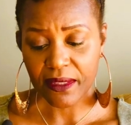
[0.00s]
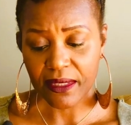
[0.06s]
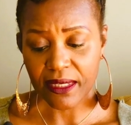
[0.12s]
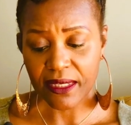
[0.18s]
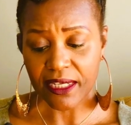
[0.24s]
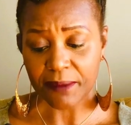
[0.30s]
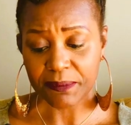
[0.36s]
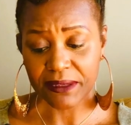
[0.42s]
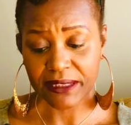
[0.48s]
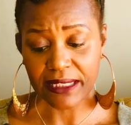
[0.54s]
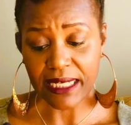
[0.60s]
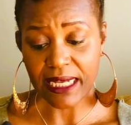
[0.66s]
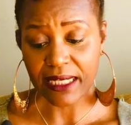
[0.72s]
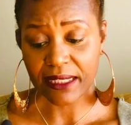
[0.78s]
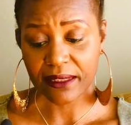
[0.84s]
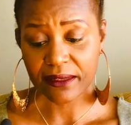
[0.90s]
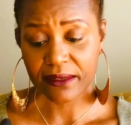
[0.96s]
and
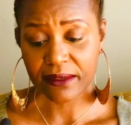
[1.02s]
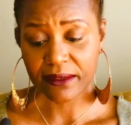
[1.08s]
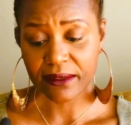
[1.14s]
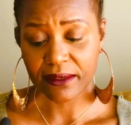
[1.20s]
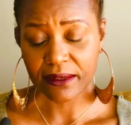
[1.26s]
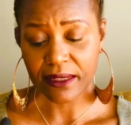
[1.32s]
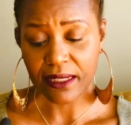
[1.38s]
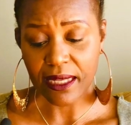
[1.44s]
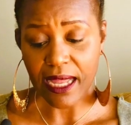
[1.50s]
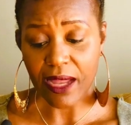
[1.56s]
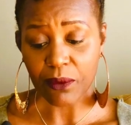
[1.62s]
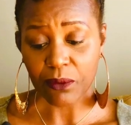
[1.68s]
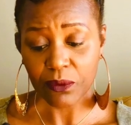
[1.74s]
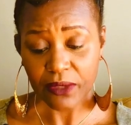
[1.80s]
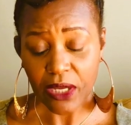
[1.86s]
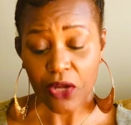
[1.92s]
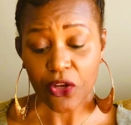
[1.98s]
upset.
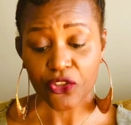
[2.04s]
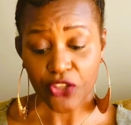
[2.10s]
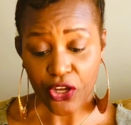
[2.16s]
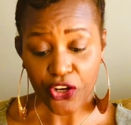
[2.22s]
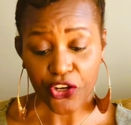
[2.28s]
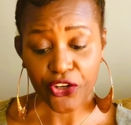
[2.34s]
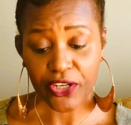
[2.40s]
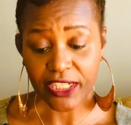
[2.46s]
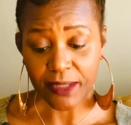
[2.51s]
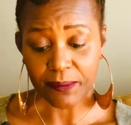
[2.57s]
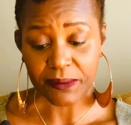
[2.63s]
The hurt and